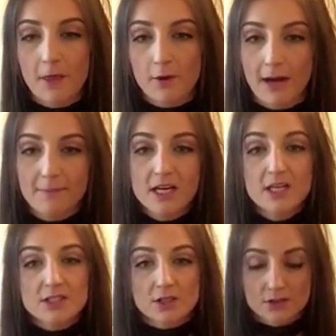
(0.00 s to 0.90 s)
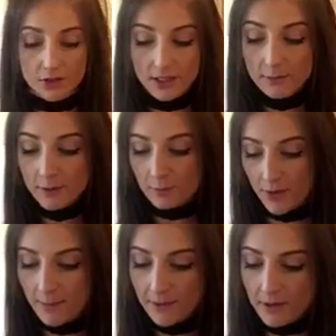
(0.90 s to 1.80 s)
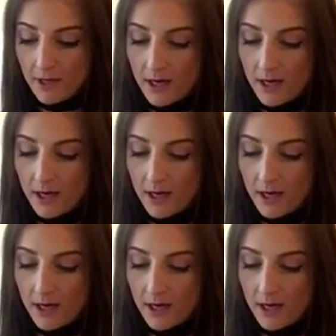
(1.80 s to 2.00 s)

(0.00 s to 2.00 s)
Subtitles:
Okay, so starting with prep,